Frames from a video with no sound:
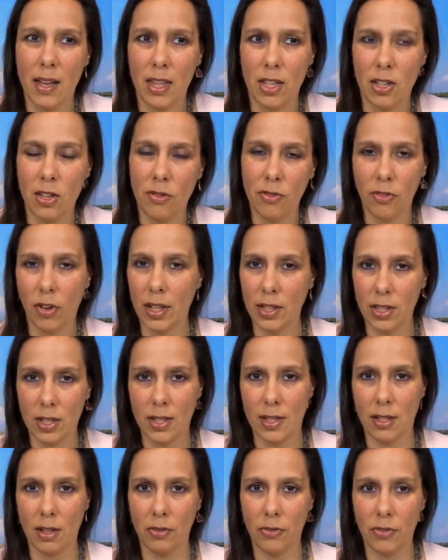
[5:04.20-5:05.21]
that you find
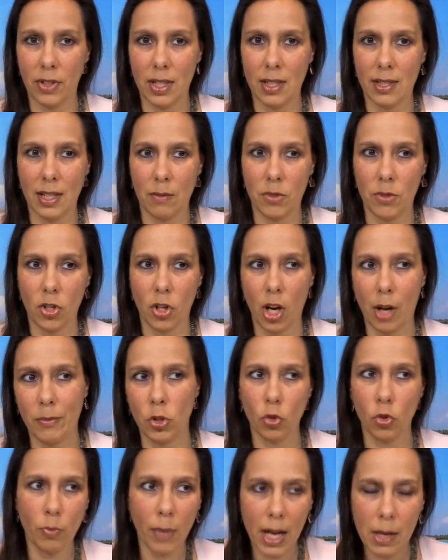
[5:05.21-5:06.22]
yourself in sometimes,
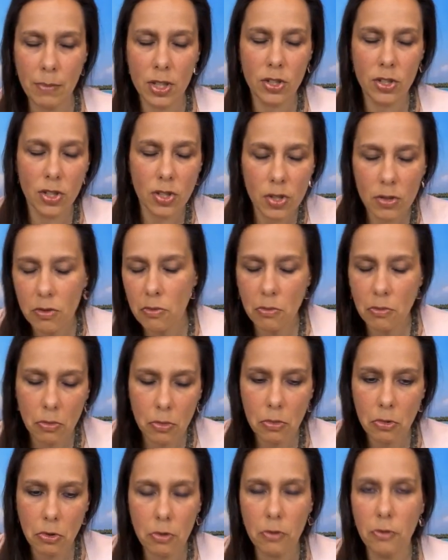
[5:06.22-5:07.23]
or maybe just
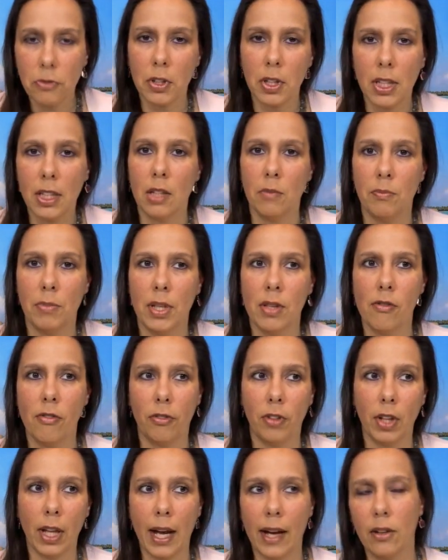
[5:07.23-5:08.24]
feeling a bit
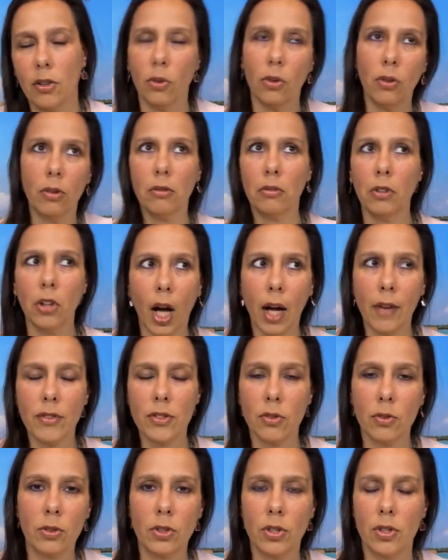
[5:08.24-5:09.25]
flat, or life's
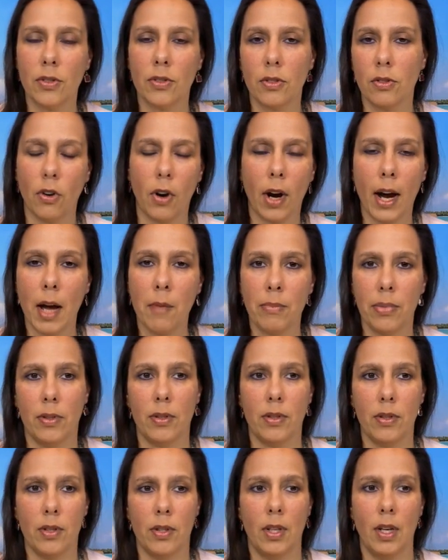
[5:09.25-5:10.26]
all just crap,
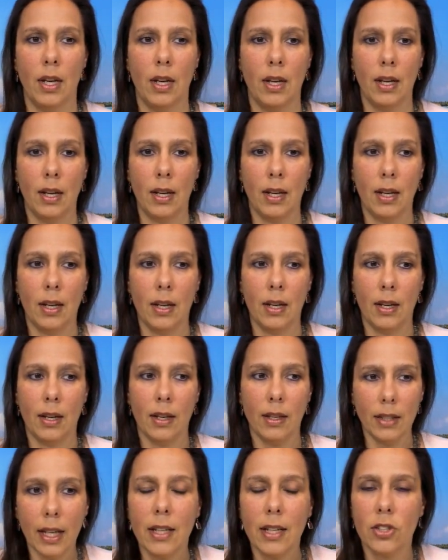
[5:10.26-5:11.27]
and
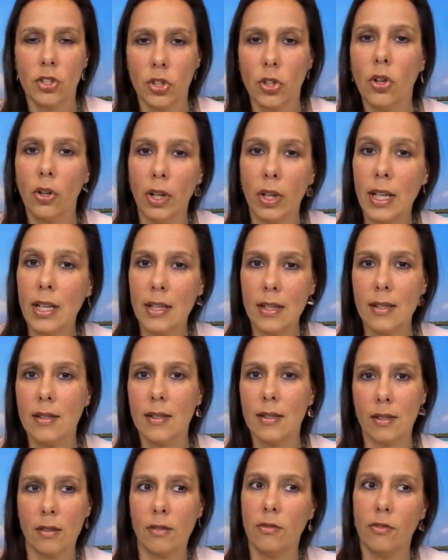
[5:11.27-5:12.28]
Yeah, sure. It
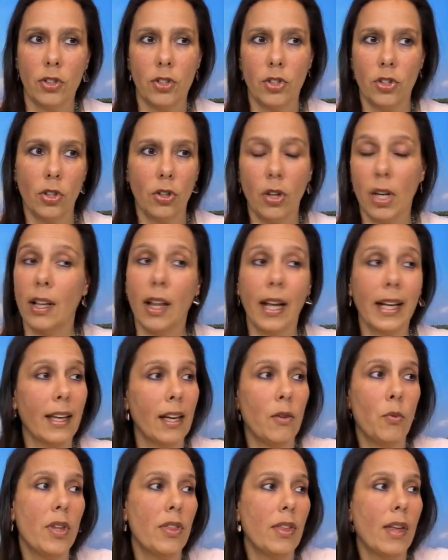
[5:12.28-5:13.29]
is for sure. Like
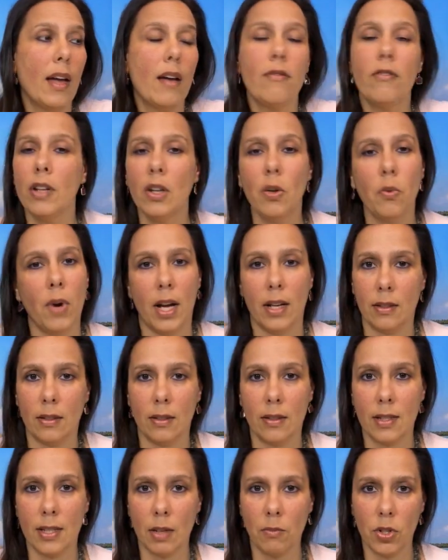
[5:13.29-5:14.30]
with everyone
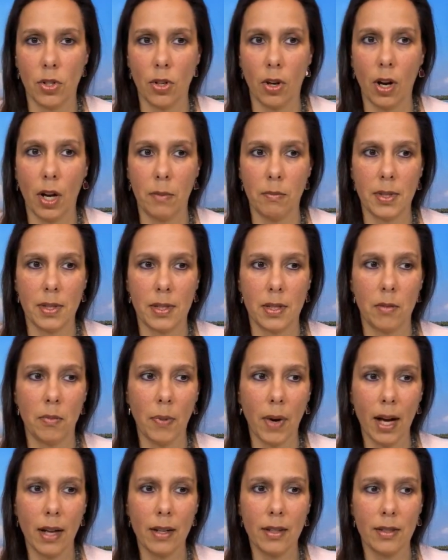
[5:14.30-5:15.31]
sometimes,
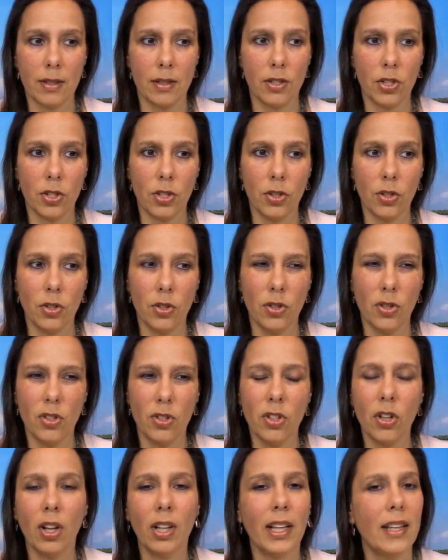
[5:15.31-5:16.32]
but to
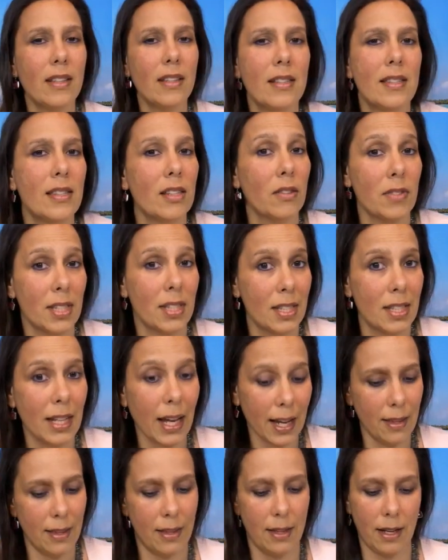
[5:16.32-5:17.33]
not let yourself
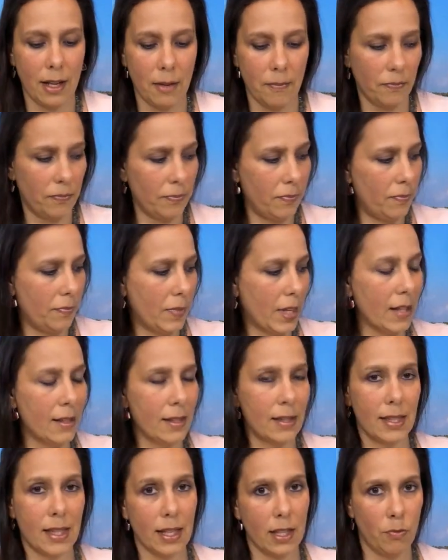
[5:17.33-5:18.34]
stay there.
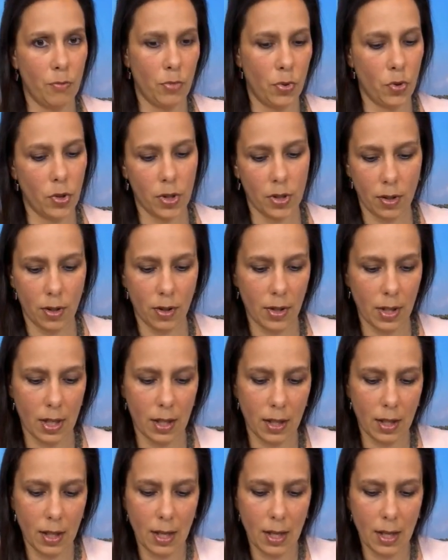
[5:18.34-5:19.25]
That's the important thing.